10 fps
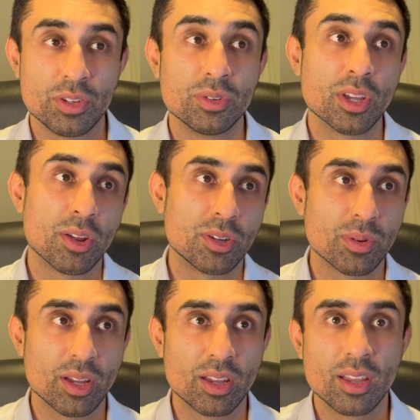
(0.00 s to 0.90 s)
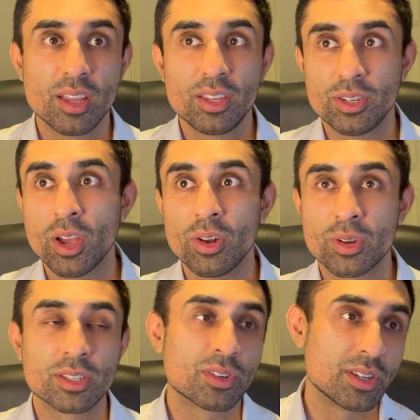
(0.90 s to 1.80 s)
you don't do it, you don't
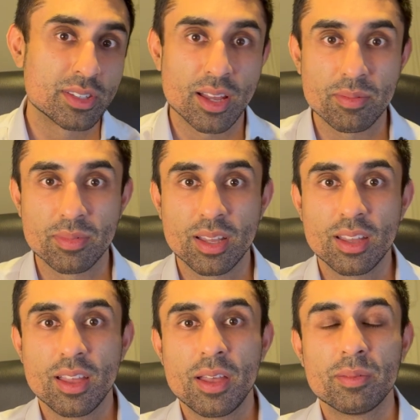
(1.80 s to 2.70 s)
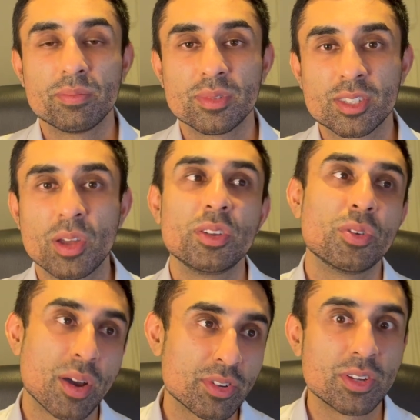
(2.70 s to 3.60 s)
look as good as them. So you
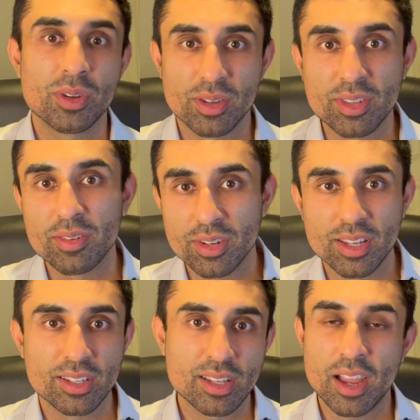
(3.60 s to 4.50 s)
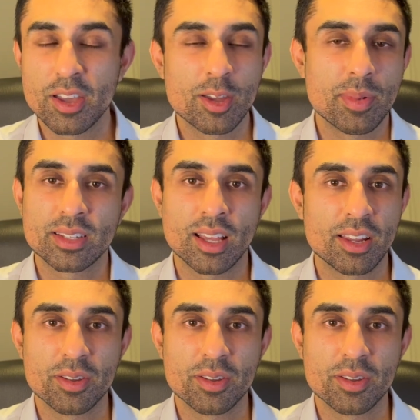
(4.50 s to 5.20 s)
have to do it if they've done it. It's like herd mentality,